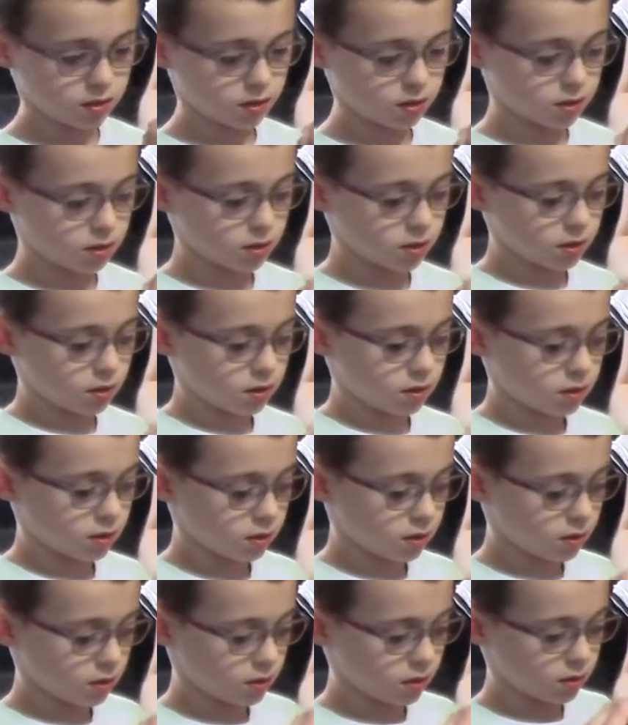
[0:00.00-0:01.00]

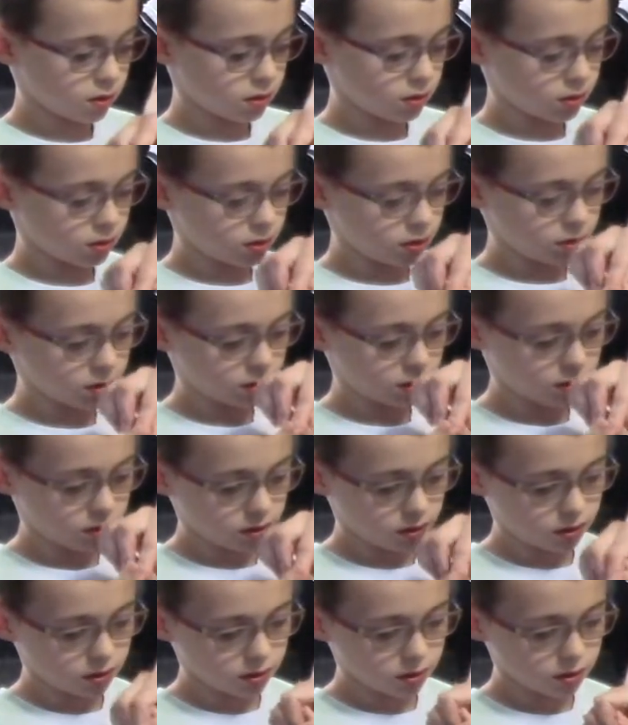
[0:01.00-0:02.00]

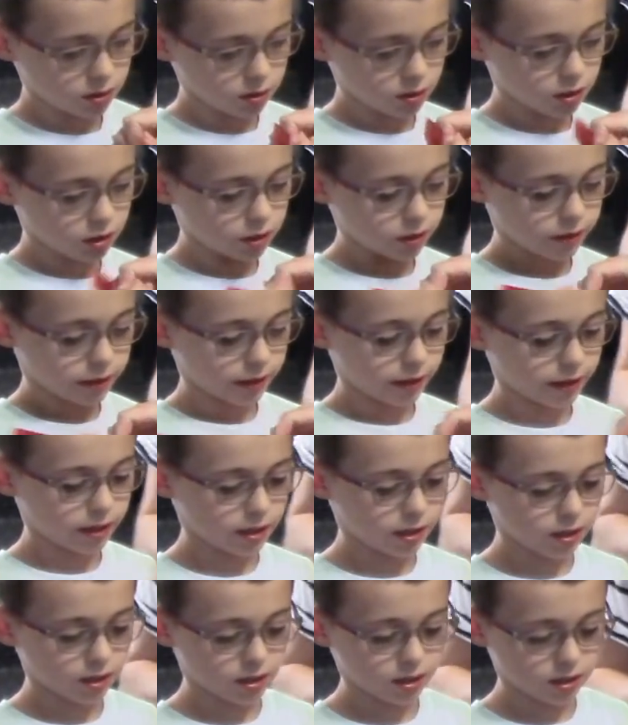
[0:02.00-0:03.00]

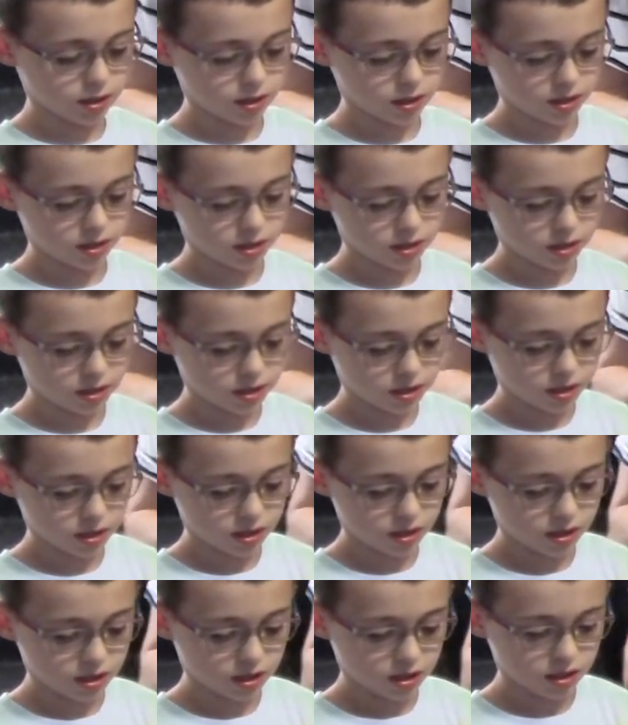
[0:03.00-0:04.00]

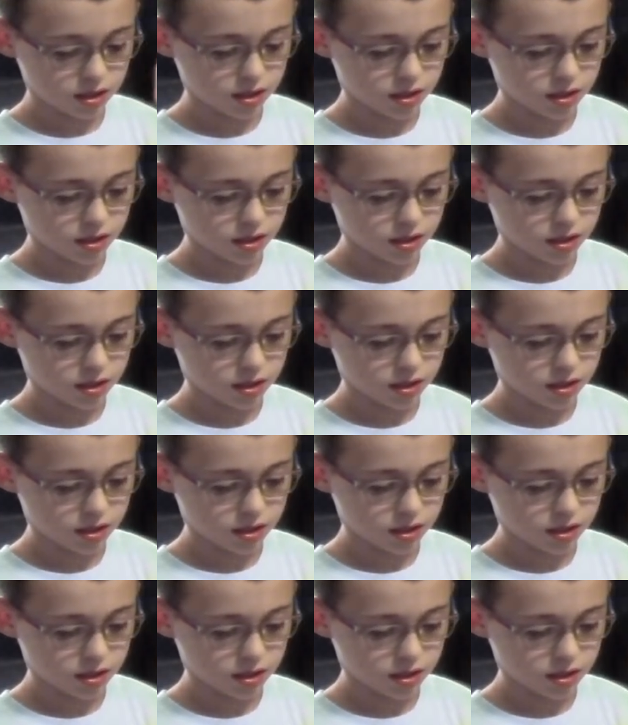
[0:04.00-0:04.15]
The person shown says nothing.